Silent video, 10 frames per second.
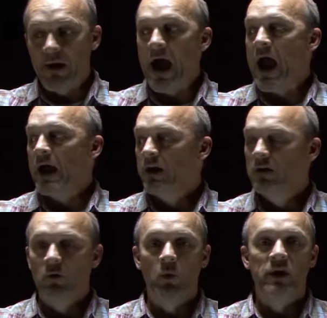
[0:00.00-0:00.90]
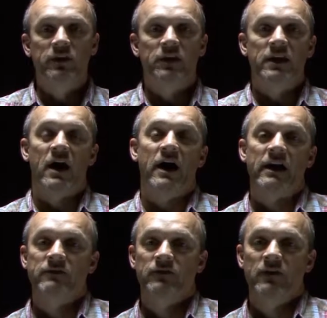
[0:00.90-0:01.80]
back with the
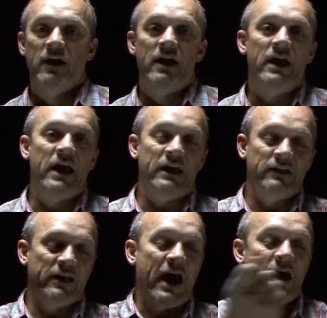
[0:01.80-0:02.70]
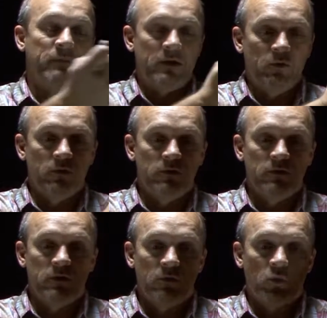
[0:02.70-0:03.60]
knife and got me
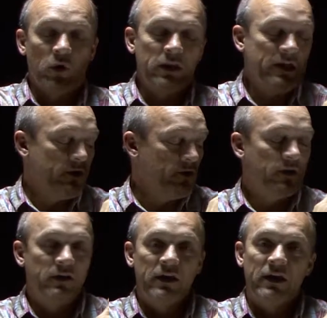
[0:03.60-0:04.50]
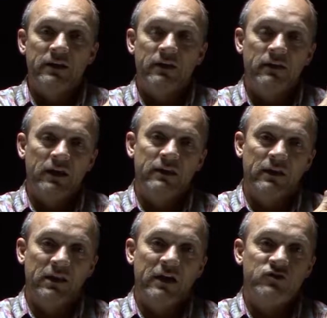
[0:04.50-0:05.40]
really good in
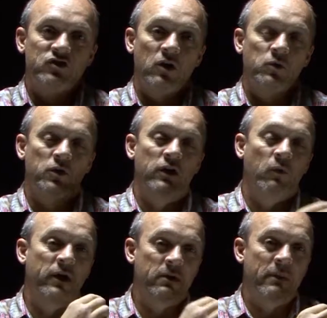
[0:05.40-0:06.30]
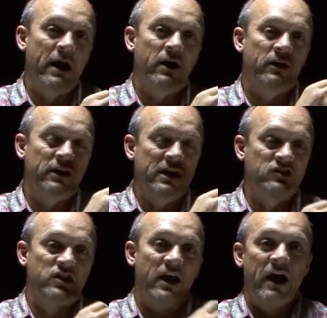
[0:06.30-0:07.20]
the left shoulder, and it went about 1.5
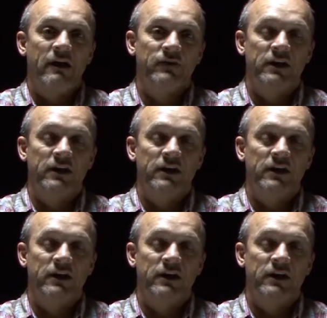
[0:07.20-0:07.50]
inches